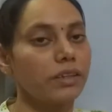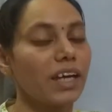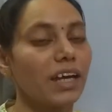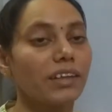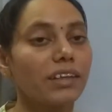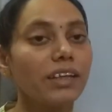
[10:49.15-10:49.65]

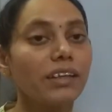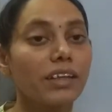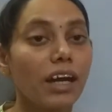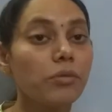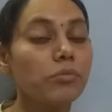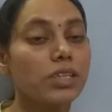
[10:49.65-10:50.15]
than the
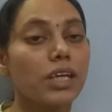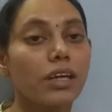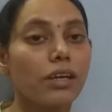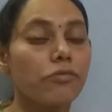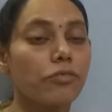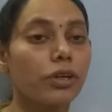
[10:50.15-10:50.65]
time
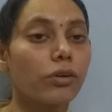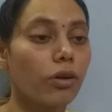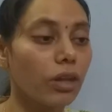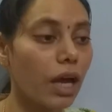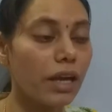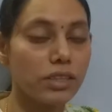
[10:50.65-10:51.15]
taken for
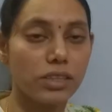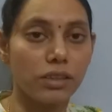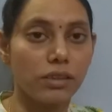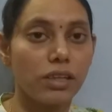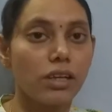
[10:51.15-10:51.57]
colliding.